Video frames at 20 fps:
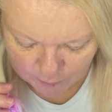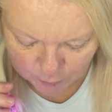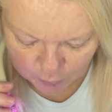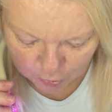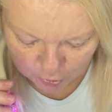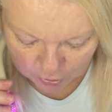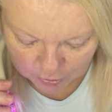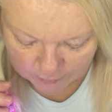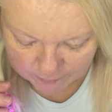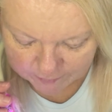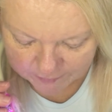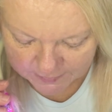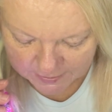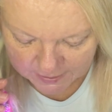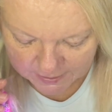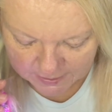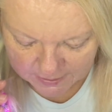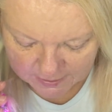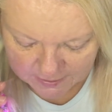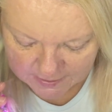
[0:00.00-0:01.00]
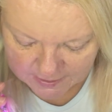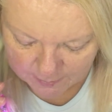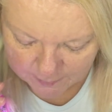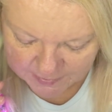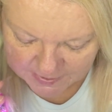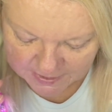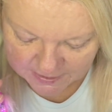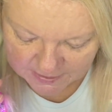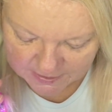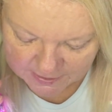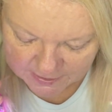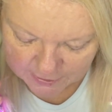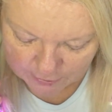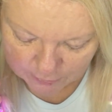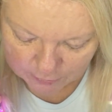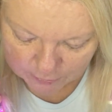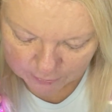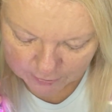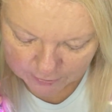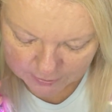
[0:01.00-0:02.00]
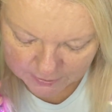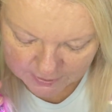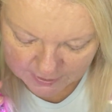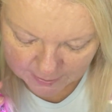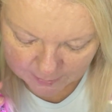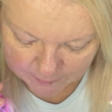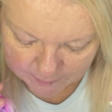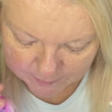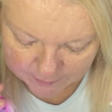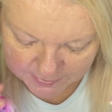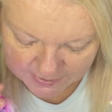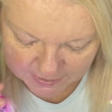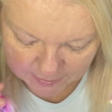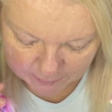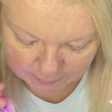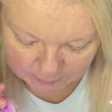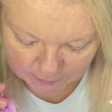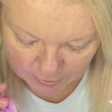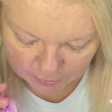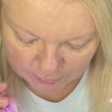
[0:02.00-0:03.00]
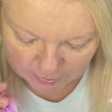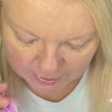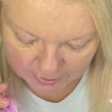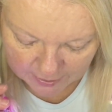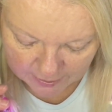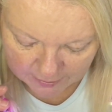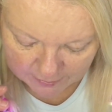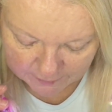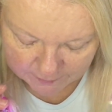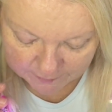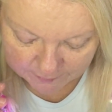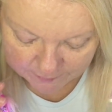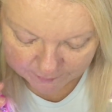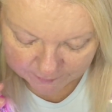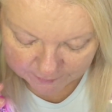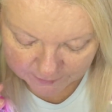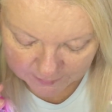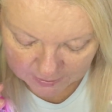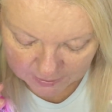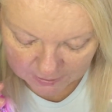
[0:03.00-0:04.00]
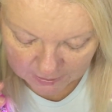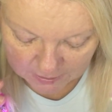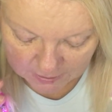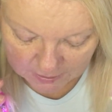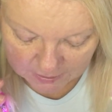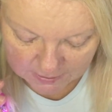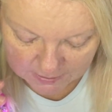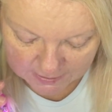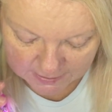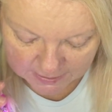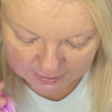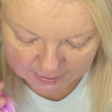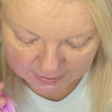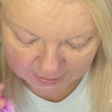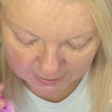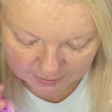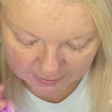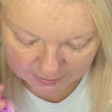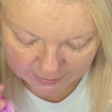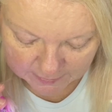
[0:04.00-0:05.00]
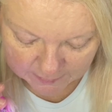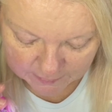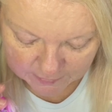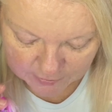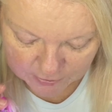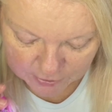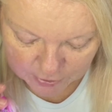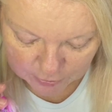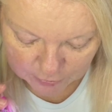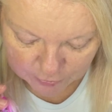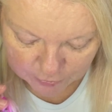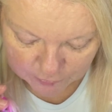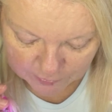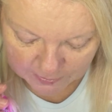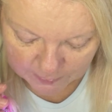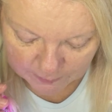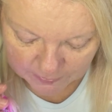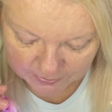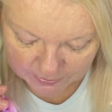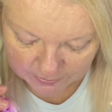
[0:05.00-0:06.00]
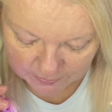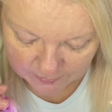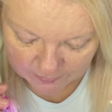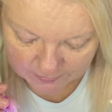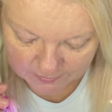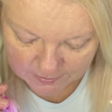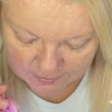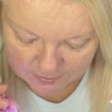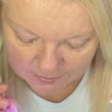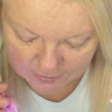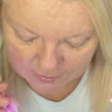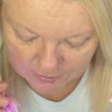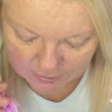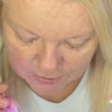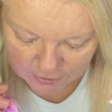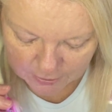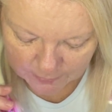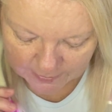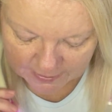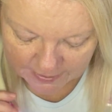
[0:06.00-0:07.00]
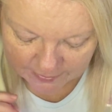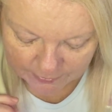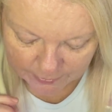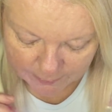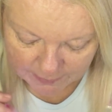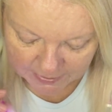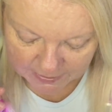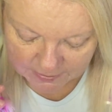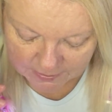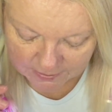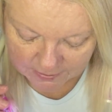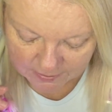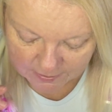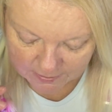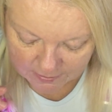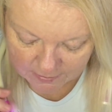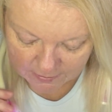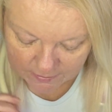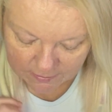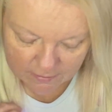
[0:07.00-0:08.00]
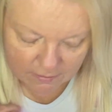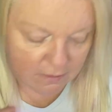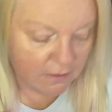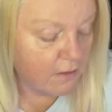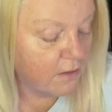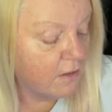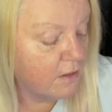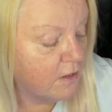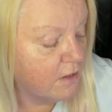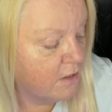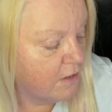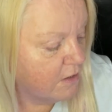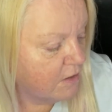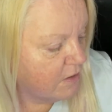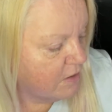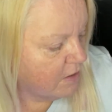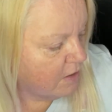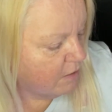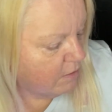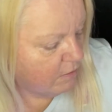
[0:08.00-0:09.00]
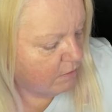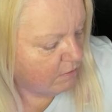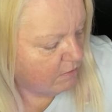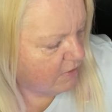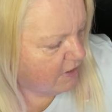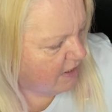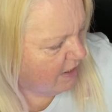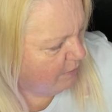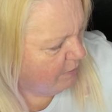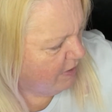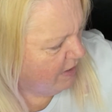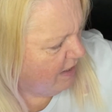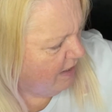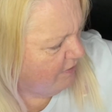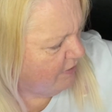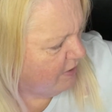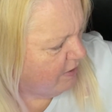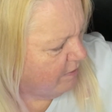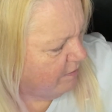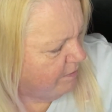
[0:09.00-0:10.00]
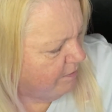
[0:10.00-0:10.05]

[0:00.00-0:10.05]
wool, ten percent silk, ten percent mohair, D K two hundred thirty-one yards, two hundred eleven meters. So did that one have a